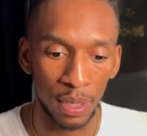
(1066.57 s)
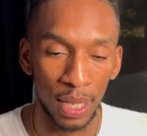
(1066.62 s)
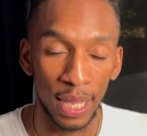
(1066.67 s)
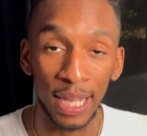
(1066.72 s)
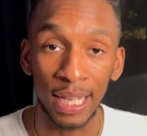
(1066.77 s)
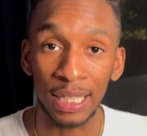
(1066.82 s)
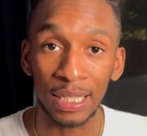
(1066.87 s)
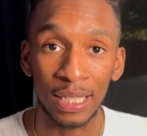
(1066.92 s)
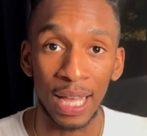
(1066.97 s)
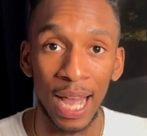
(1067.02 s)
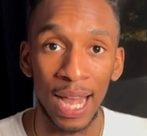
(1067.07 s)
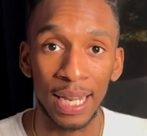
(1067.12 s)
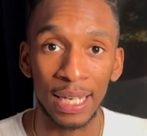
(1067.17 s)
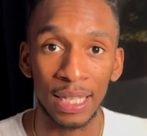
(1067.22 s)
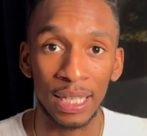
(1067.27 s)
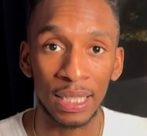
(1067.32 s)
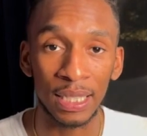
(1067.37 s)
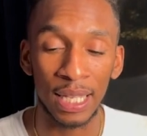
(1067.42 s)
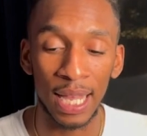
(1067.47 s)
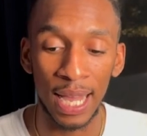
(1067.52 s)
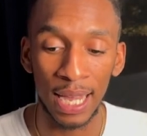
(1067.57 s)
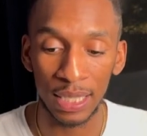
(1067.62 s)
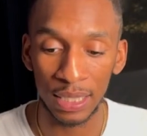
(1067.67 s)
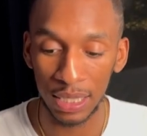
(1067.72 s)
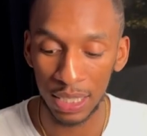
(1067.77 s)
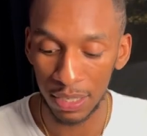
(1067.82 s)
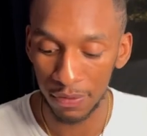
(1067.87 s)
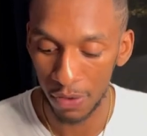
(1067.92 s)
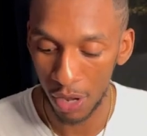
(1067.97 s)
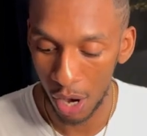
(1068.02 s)
anxiety attacks
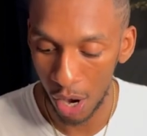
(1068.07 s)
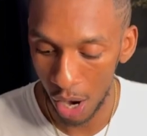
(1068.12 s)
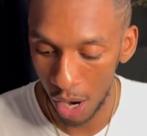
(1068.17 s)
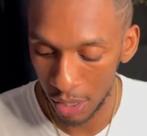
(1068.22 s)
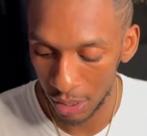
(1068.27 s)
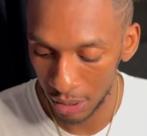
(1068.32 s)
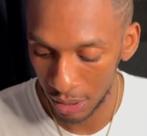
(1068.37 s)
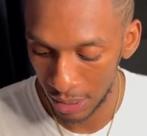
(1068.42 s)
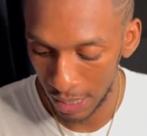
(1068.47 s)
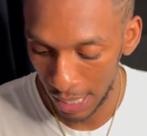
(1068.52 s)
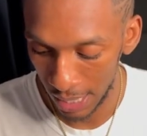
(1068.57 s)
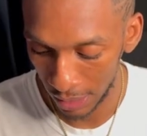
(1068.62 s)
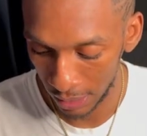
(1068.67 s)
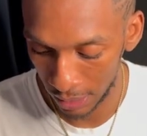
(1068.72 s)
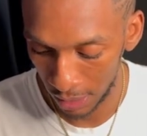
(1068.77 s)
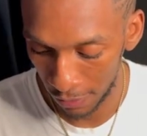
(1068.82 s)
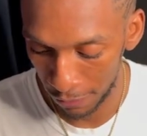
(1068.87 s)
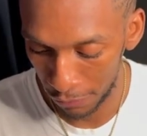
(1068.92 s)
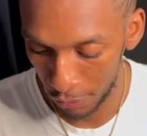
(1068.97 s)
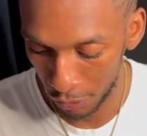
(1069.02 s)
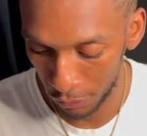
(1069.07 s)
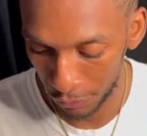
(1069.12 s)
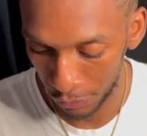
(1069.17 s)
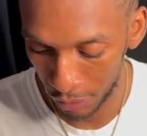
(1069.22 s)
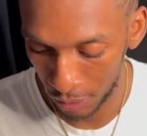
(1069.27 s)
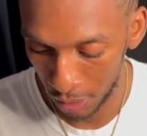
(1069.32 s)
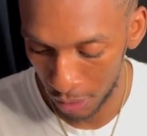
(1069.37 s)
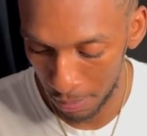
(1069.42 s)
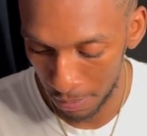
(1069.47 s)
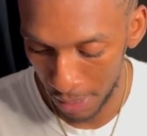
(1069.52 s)
even heart attacks i feel for
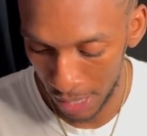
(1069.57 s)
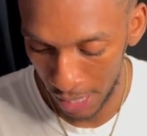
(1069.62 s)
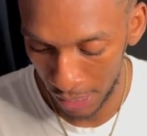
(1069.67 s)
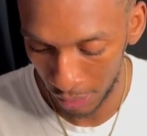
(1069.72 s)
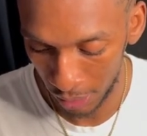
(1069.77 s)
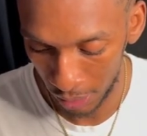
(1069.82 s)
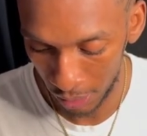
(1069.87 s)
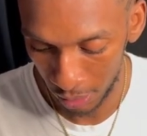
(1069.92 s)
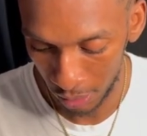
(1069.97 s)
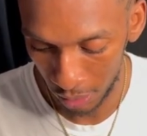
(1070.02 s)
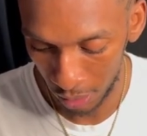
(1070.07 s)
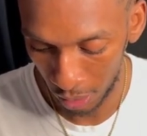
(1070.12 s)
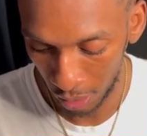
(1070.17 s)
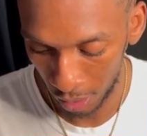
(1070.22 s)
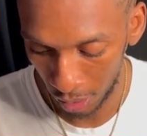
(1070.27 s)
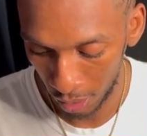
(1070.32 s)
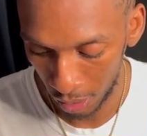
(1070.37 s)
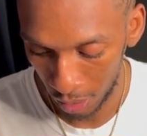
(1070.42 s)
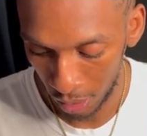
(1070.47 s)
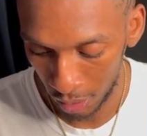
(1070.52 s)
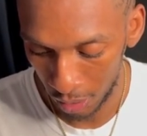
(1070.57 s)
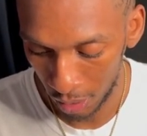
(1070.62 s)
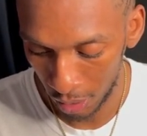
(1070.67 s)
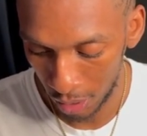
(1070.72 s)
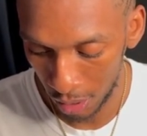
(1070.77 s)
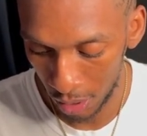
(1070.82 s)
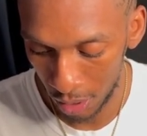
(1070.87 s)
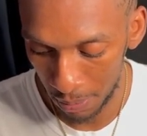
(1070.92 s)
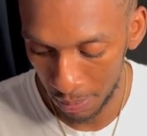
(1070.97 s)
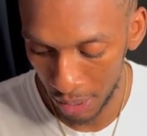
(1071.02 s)
somebody there
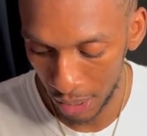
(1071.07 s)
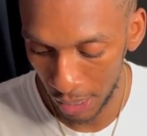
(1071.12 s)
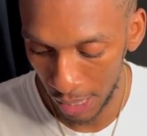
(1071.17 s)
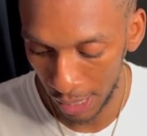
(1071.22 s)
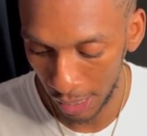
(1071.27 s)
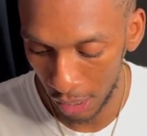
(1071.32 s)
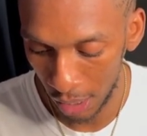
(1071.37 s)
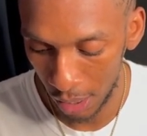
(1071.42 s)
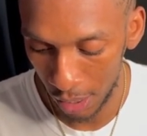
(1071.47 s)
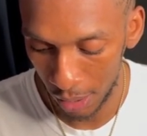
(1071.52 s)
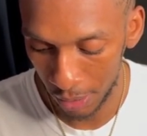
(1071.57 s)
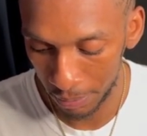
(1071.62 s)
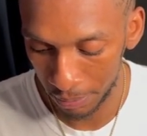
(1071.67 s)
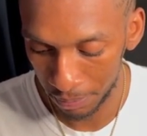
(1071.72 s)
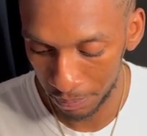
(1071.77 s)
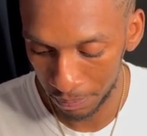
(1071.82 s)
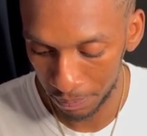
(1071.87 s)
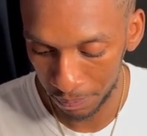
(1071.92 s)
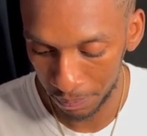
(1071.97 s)
could have been like um